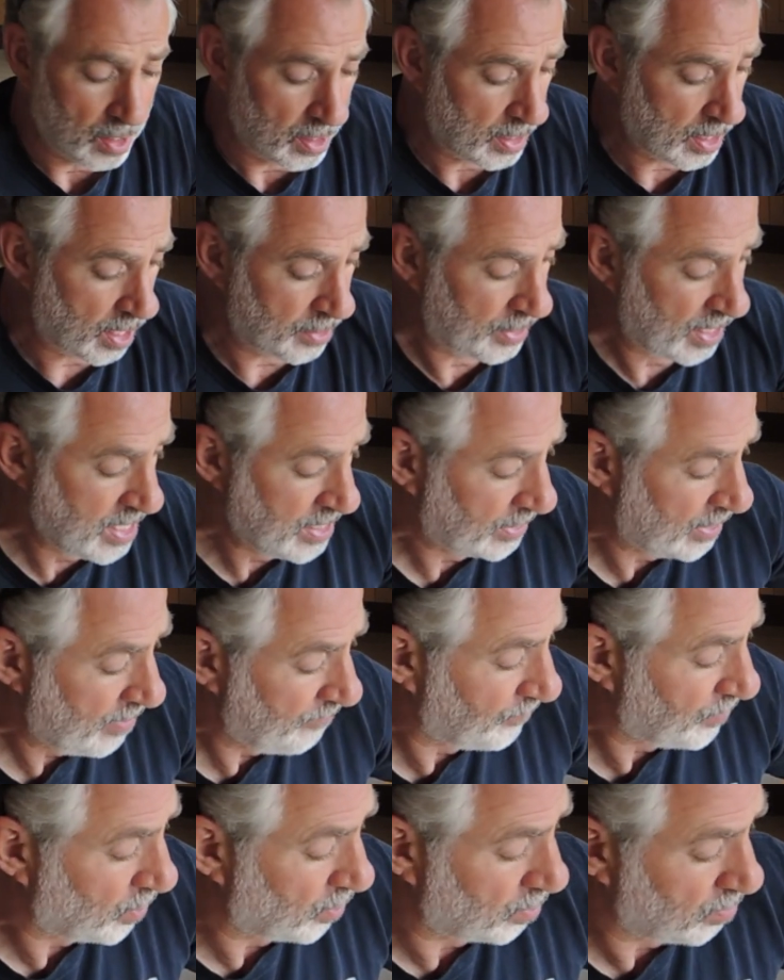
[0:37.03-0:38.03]
Now they
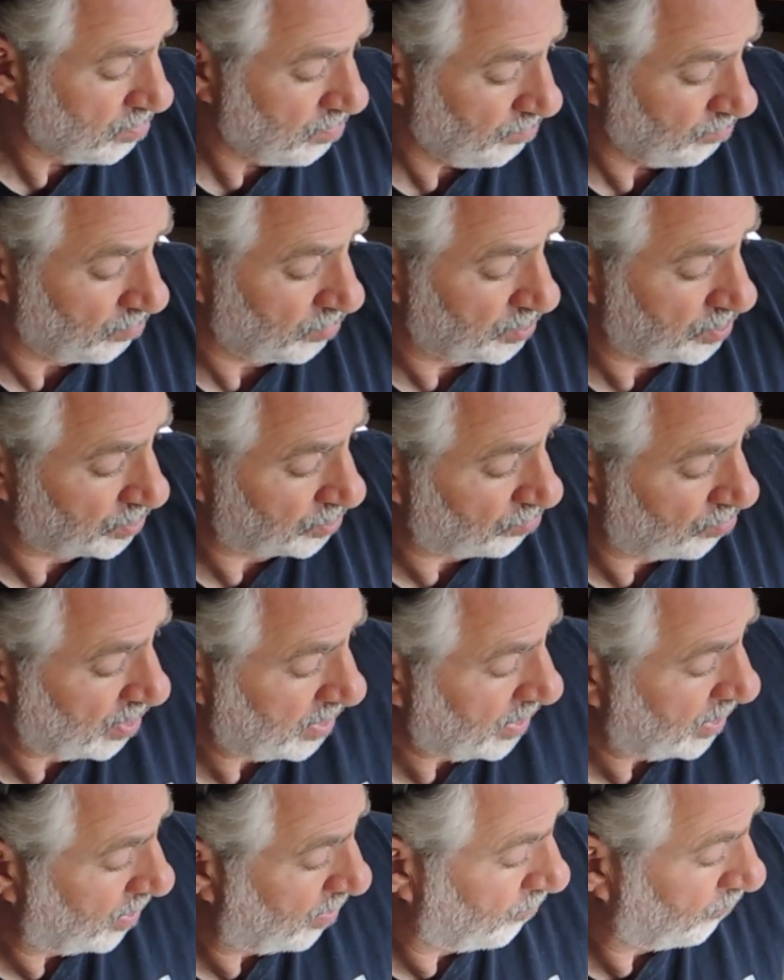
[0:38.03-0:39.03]
give you, which is
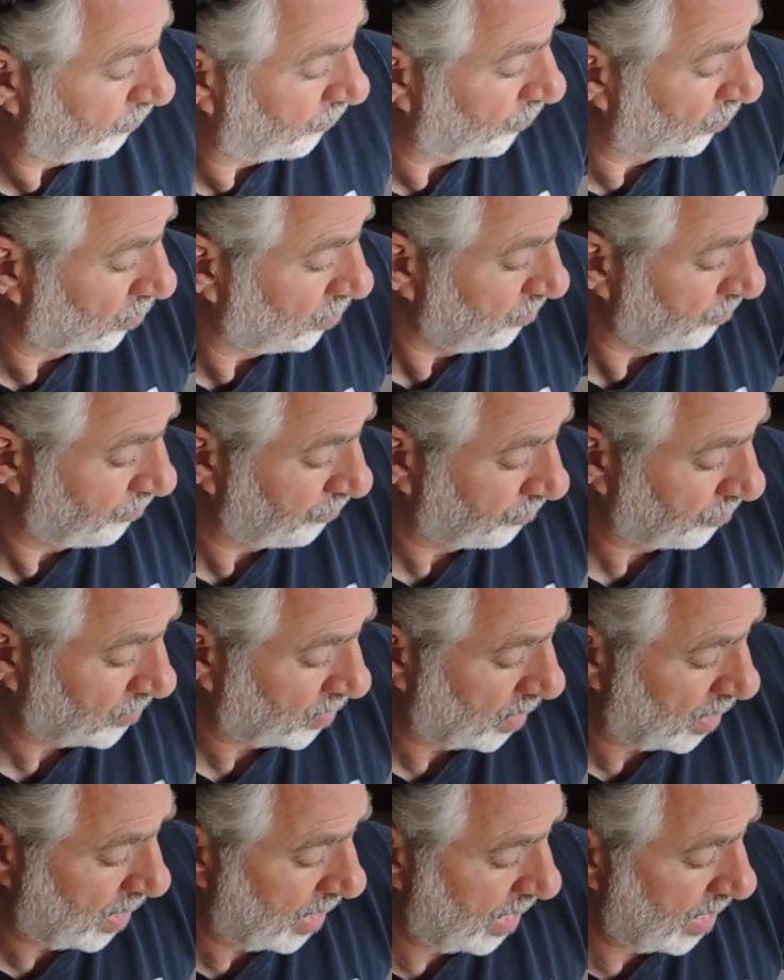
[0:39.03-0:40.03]
really helpful,
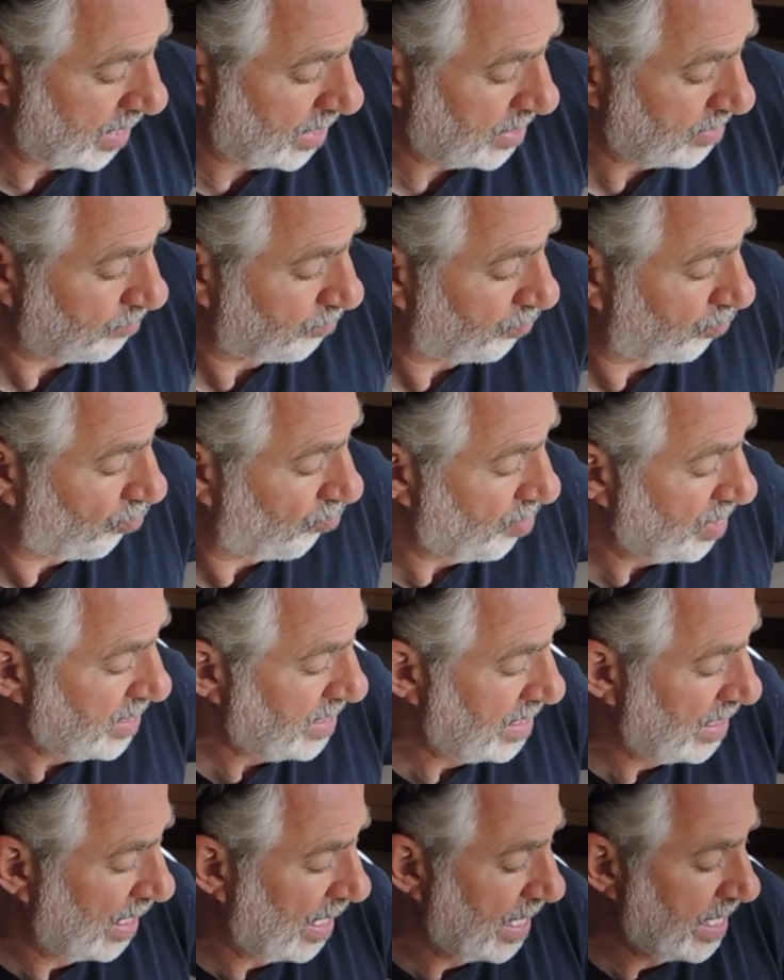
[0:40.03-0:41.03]
a
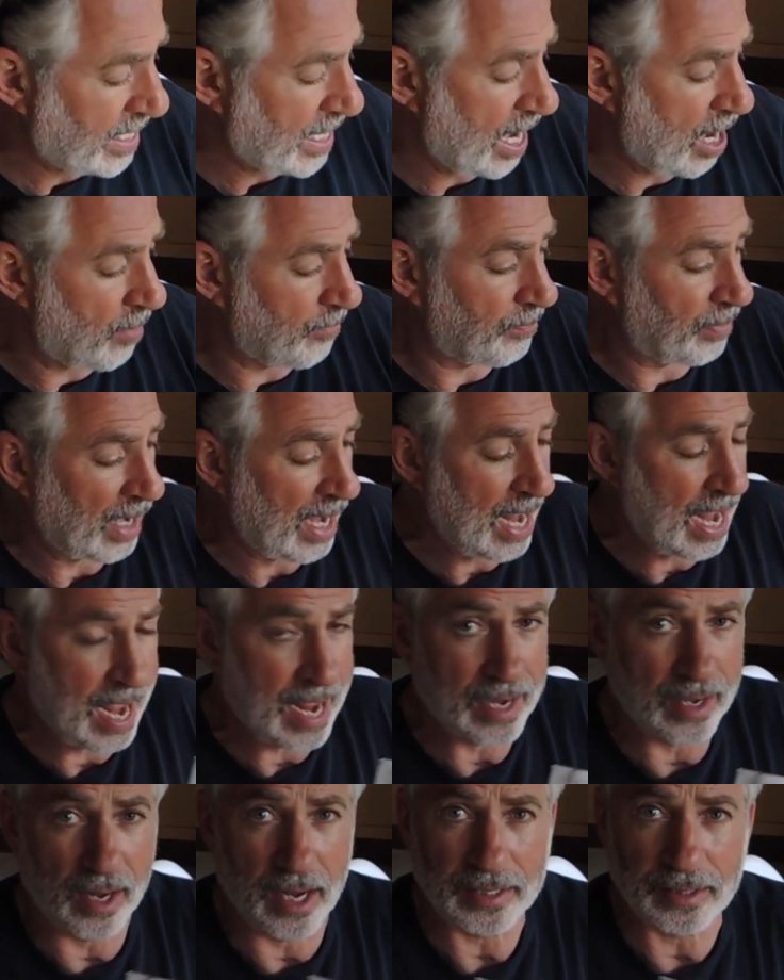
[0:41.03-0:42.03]
pre-laid out
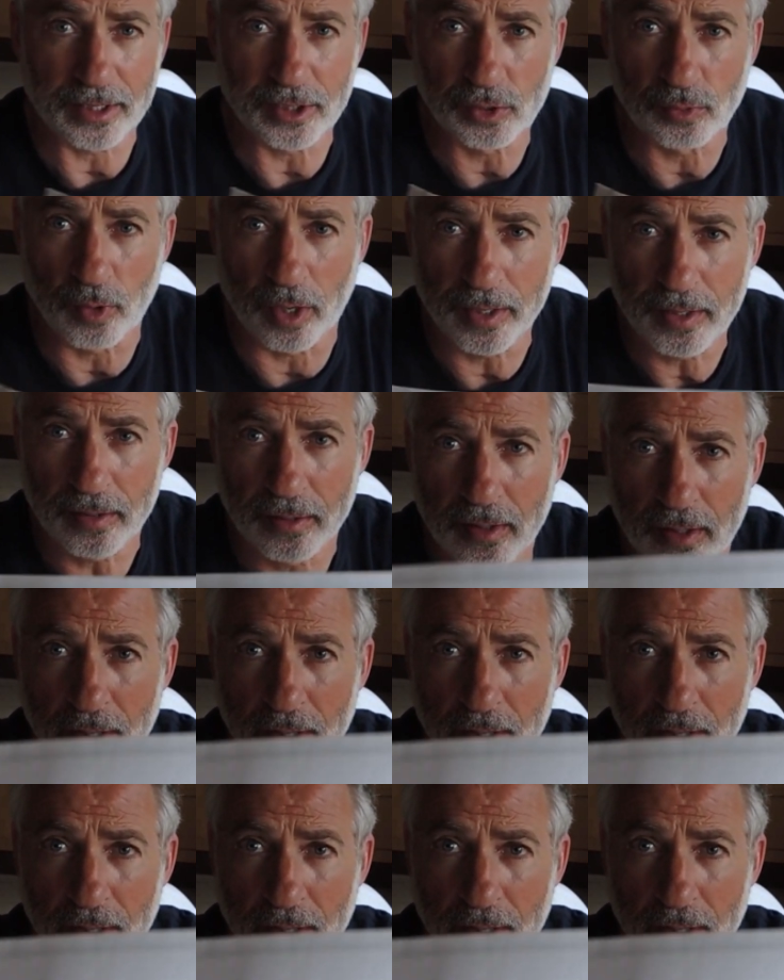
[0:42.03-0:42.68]
plan like this one,